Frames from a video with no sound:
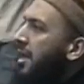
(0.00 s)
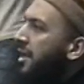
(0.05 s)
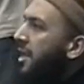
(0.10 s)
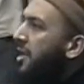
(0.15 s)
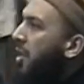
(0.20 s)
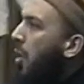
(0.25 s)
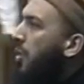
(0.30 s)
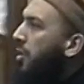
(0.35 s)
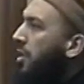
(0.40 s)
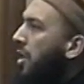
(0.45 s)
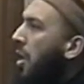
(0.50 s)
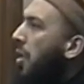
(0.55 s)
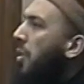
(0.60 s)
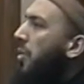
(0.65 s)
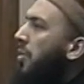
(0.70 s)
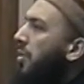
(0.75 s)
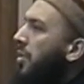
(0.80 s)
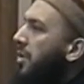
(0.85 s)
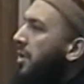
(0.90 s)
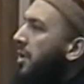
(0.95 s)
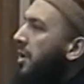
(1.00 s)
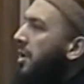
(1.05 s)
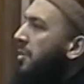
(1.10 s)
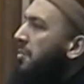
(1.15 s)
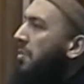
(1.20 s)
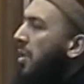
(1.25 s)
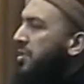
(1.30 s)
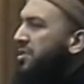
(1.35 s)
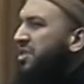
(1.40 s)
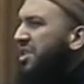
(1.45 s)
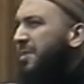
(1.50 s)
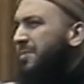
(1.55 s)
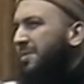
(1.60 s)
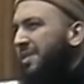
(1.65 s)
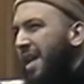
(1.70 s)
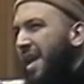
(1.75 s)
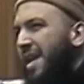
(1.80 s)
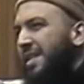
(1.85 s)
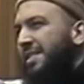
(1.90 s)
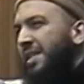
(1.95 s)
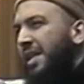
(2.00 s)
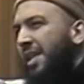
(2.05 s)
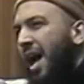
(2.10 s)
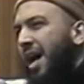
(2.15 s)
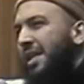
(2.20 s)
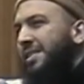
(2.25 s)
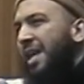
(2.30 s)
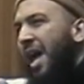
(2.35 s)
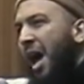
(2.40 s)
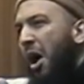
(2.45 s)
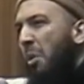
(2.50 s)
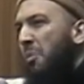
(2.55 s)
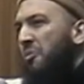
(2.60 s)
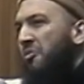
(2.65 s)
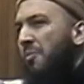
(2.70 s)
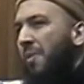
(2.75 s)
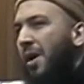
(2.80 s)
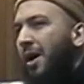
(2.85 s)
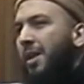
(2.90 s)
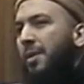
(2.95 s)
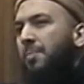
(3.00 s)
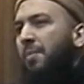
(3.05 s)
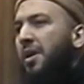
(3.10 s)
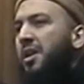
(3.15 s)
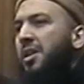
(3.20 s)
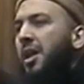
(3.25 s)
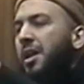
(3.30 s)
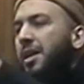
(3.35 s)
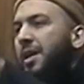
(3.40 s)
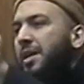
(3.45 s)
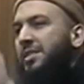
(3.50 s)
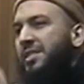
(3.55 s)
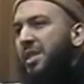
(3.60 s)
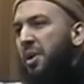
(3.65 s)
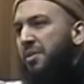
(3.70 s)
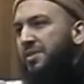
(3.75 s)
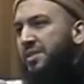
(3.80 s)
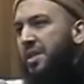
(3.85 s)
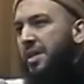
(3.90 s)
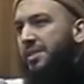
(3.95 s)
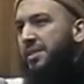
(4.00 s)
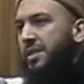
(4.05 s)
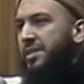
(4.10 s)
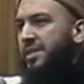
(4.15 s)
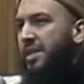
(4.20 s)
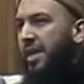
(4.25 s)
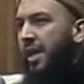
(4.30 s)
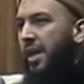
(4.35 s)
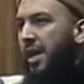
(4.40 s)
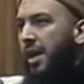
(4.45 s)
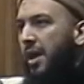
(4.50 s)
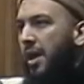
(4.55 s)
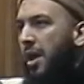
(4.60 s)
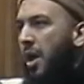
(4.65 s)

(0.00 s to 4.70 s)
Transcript: They don't know. Most of them say it's the last hour before Maghrib, but none can say with certainty.